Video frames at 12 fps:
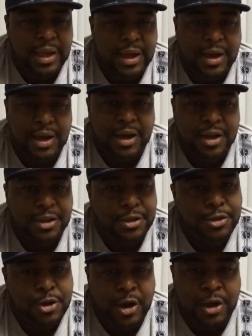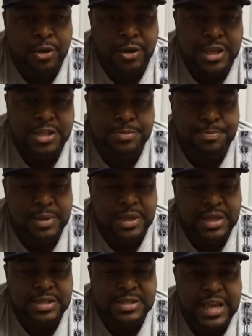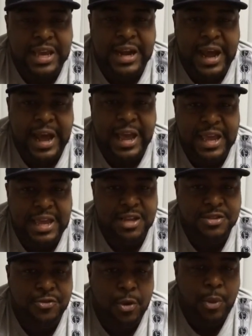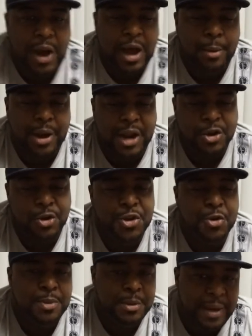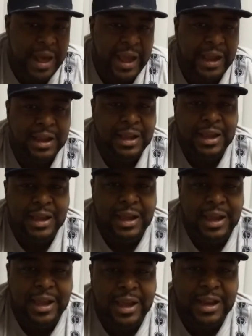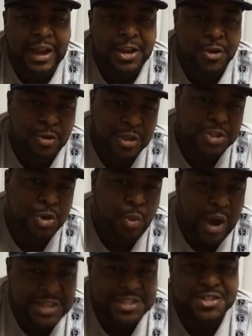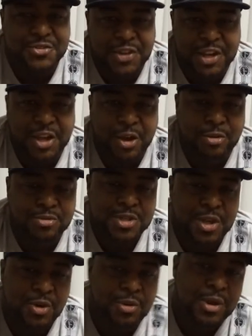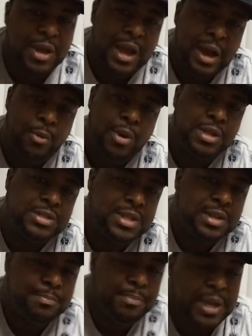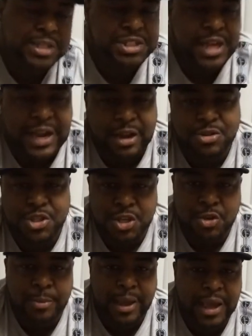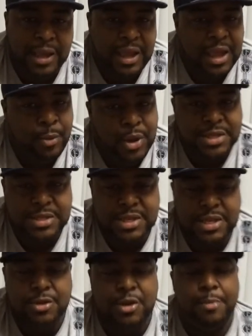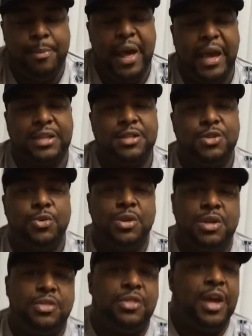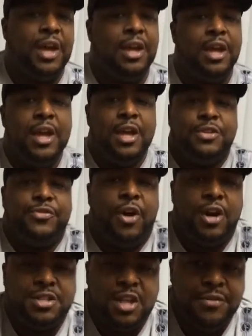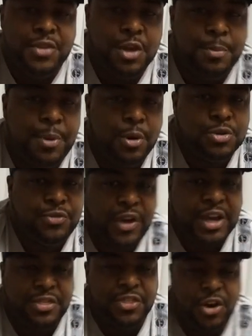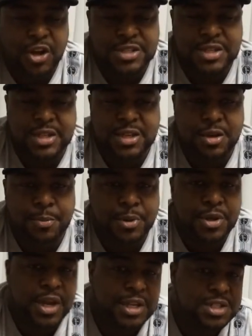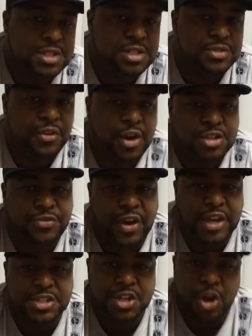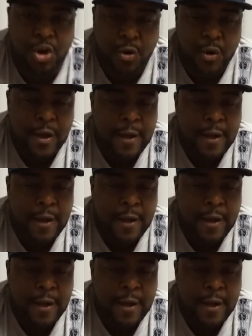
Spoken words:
You know, I know he's taking a hiatus for a while, but I know you'll be back, and I know that you'll watch this video. So I want to send a big shout out to you, man. Can't wait to see you get back to doing your thing as far as giving your post-fight thoughts and your predictions as far as fights go.